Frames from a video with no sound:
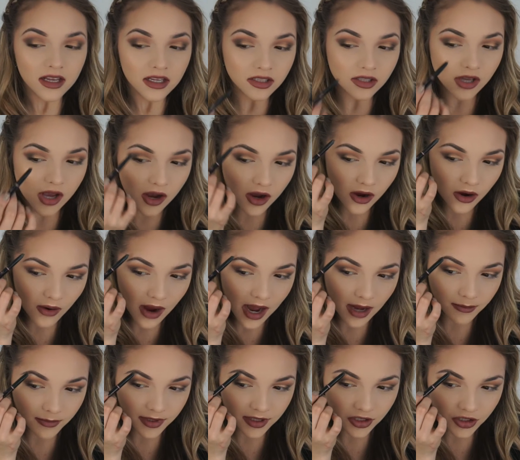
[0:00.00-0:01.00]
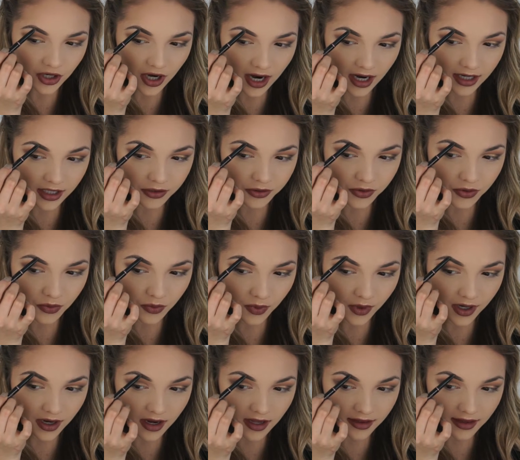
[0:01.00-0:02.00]
So I've been trying to
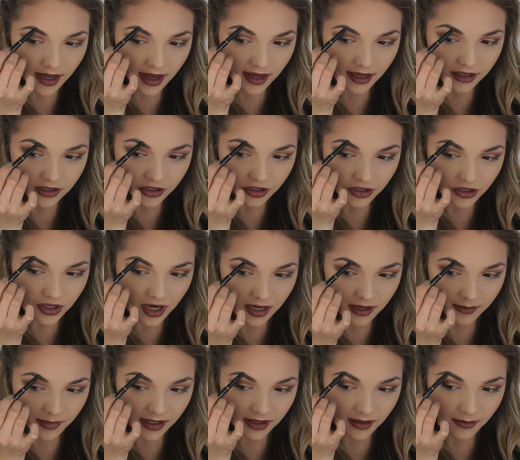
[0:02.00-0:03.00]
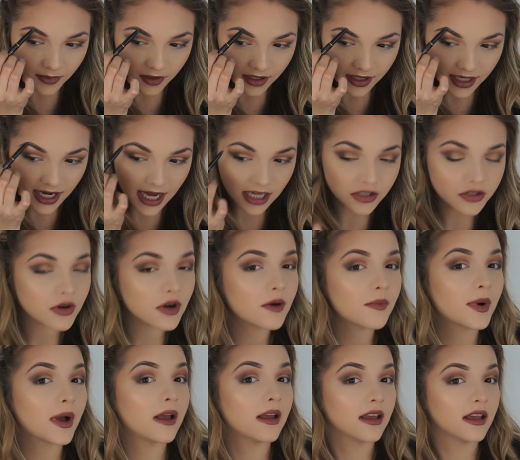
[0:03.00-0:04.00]
work on that and just trying to make them look natural,
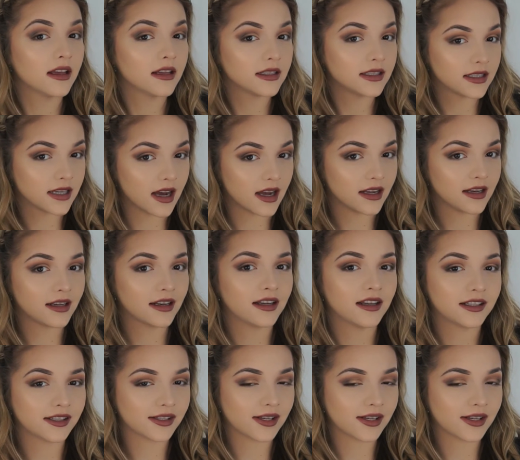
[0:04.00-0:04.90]
but done.